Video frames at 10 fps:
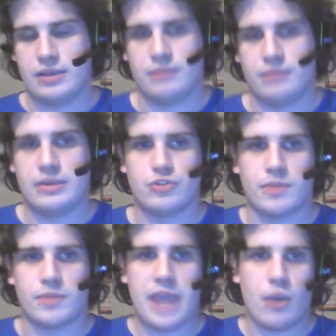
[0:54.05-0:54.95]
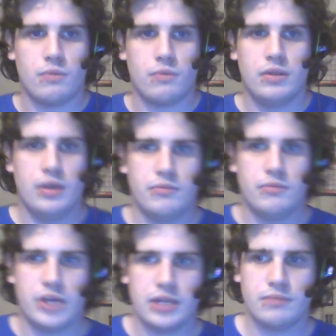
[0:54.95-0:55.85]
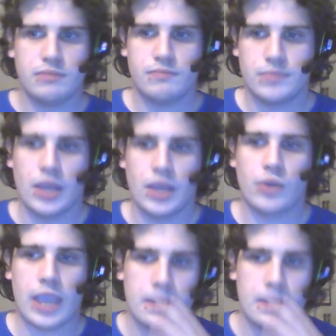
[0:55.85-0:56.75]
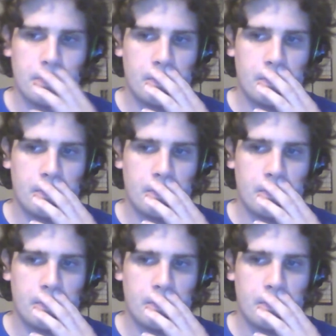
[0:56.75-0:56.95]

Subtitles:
he dropped out. But, okay,